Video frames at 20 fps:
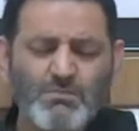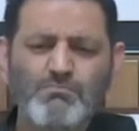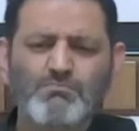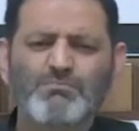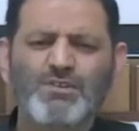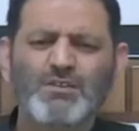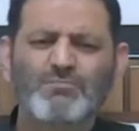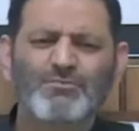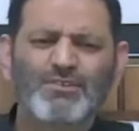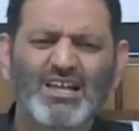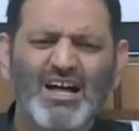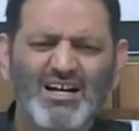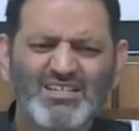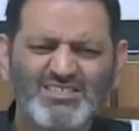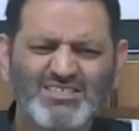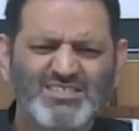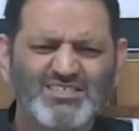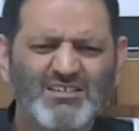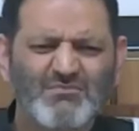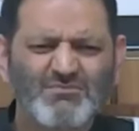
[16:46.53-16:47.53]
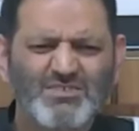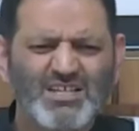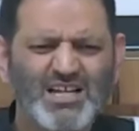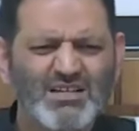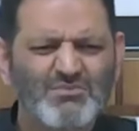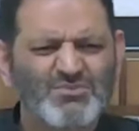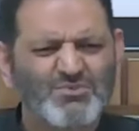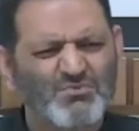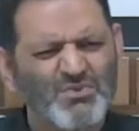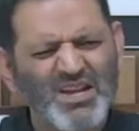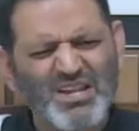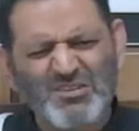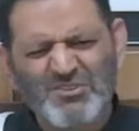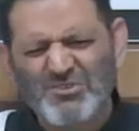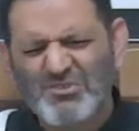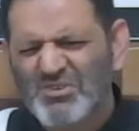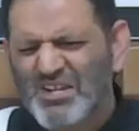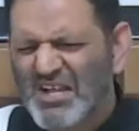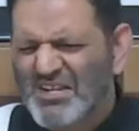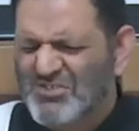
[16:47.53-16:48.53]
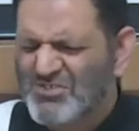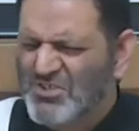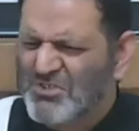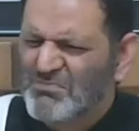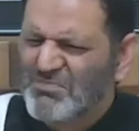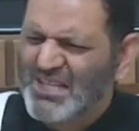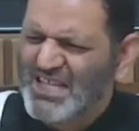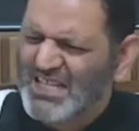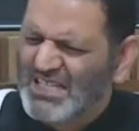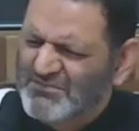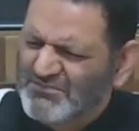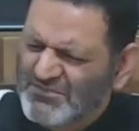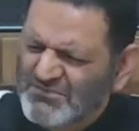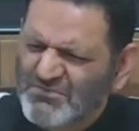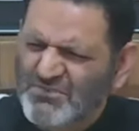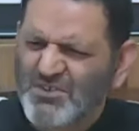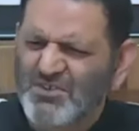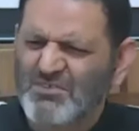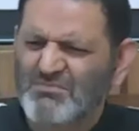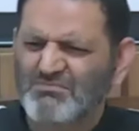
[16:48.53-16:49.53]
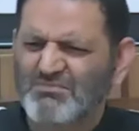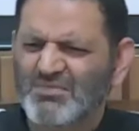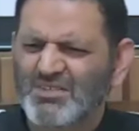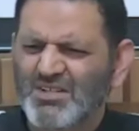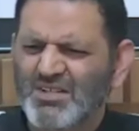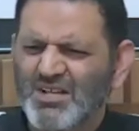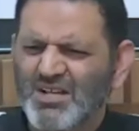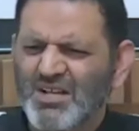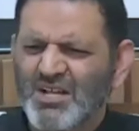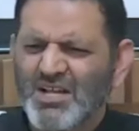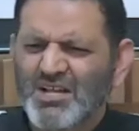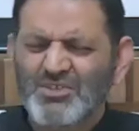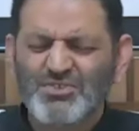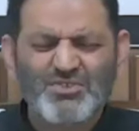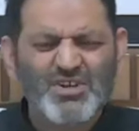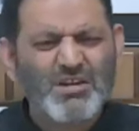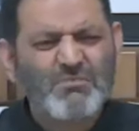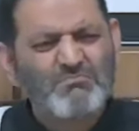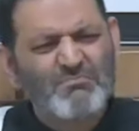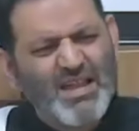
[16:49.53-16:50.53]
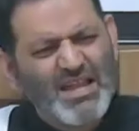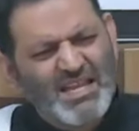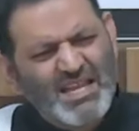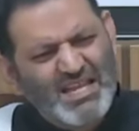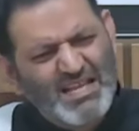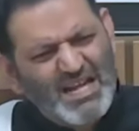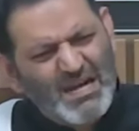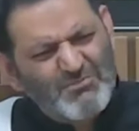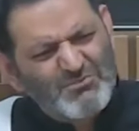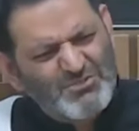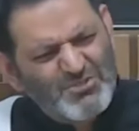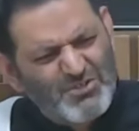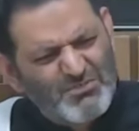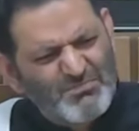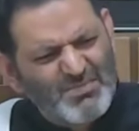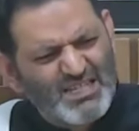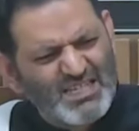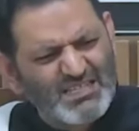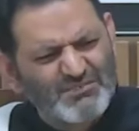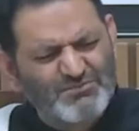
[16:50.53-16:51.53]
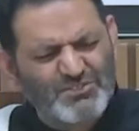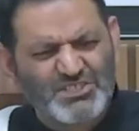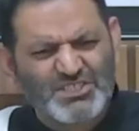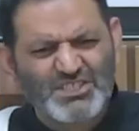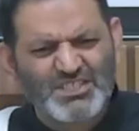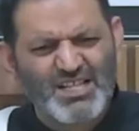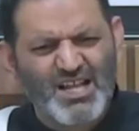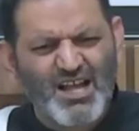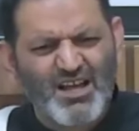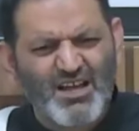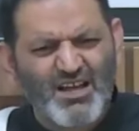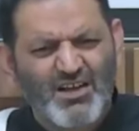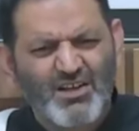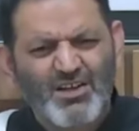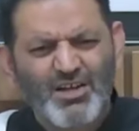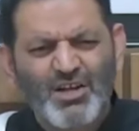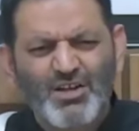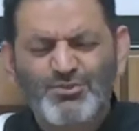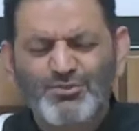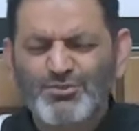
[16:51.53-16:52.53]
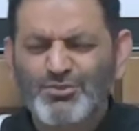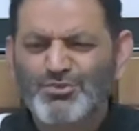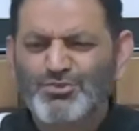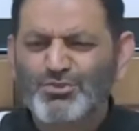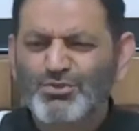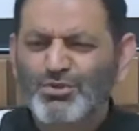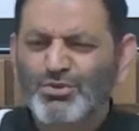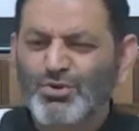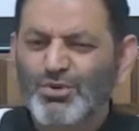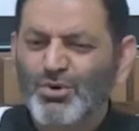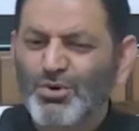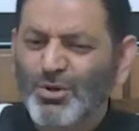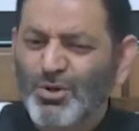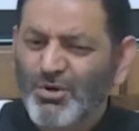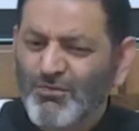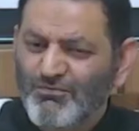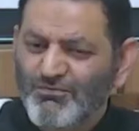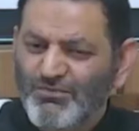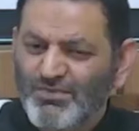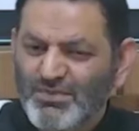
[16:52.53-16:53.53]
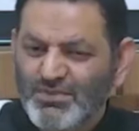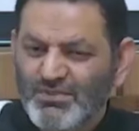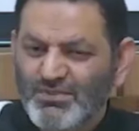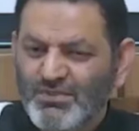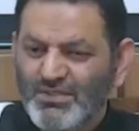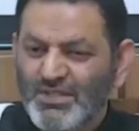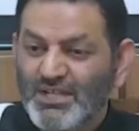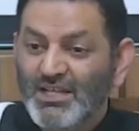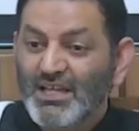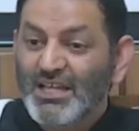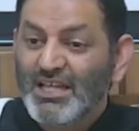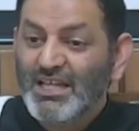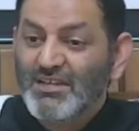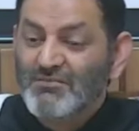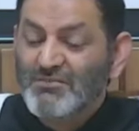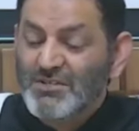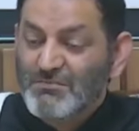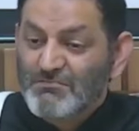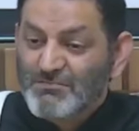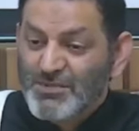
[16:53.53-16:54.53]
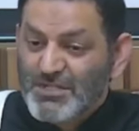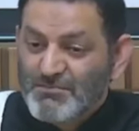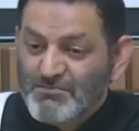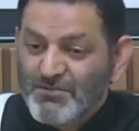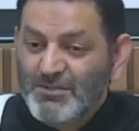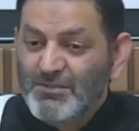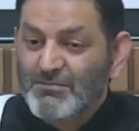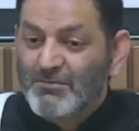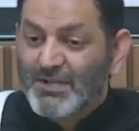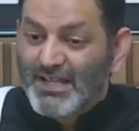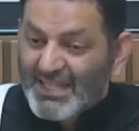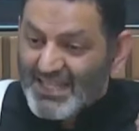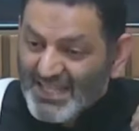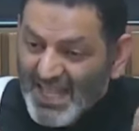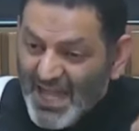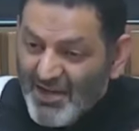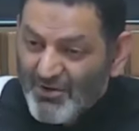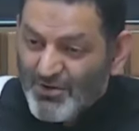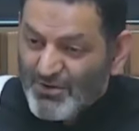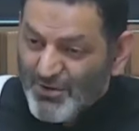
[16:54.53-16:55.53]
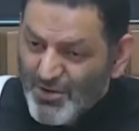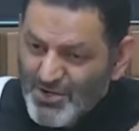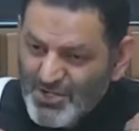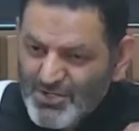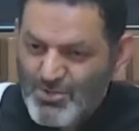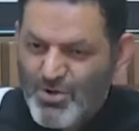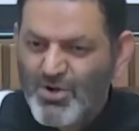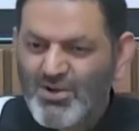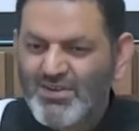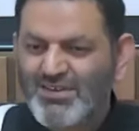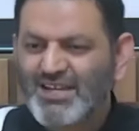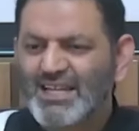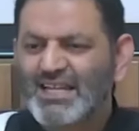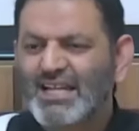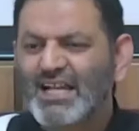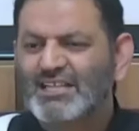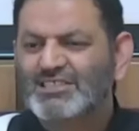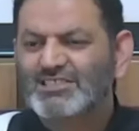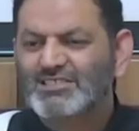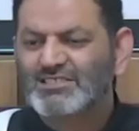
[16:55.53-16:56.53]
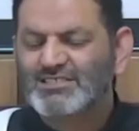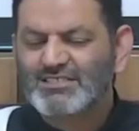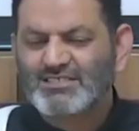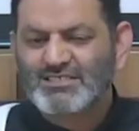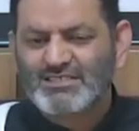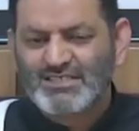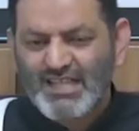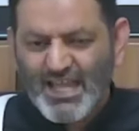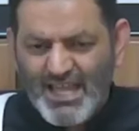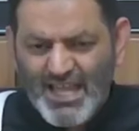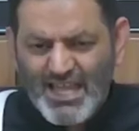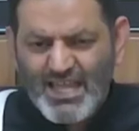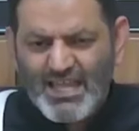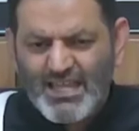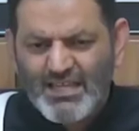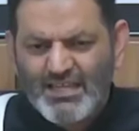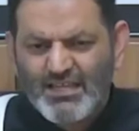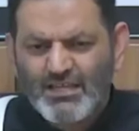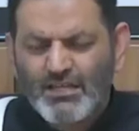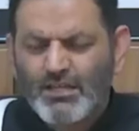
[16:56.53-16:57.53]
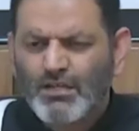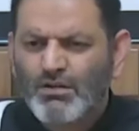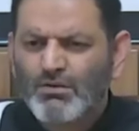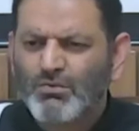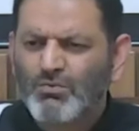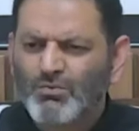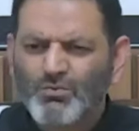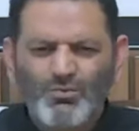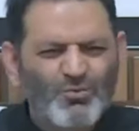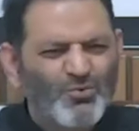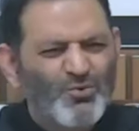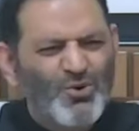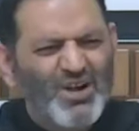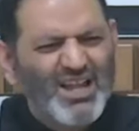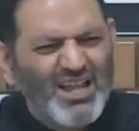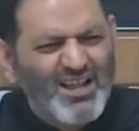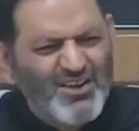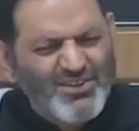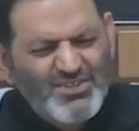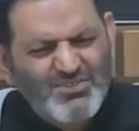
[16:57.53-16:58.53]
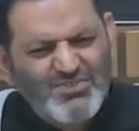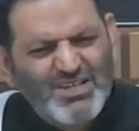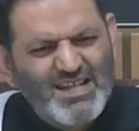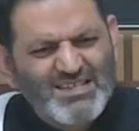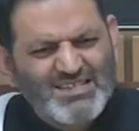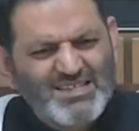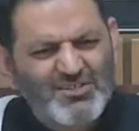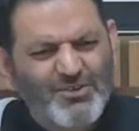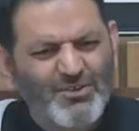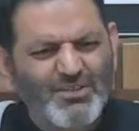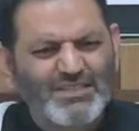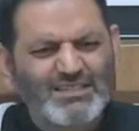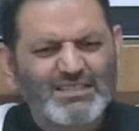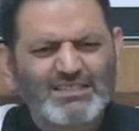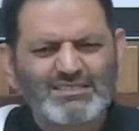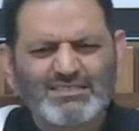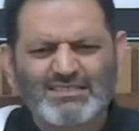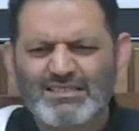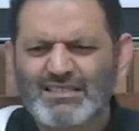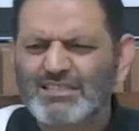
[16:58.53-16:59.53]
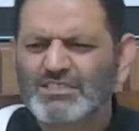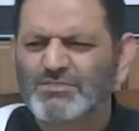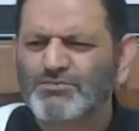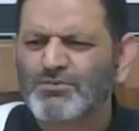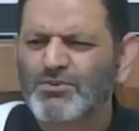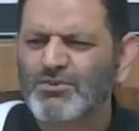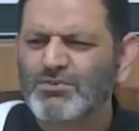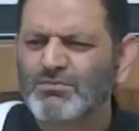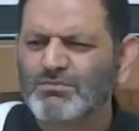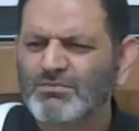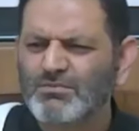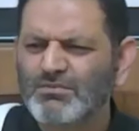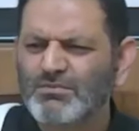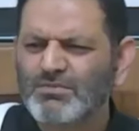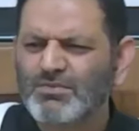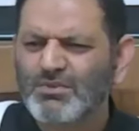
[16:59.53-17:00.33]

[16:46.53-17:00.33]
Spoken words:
People ask sometimes, where do you get your beliefs from? You are making up your beliefs, Shia. You do ghuluf. Even people in our own congregation say, where are you getting all these things from?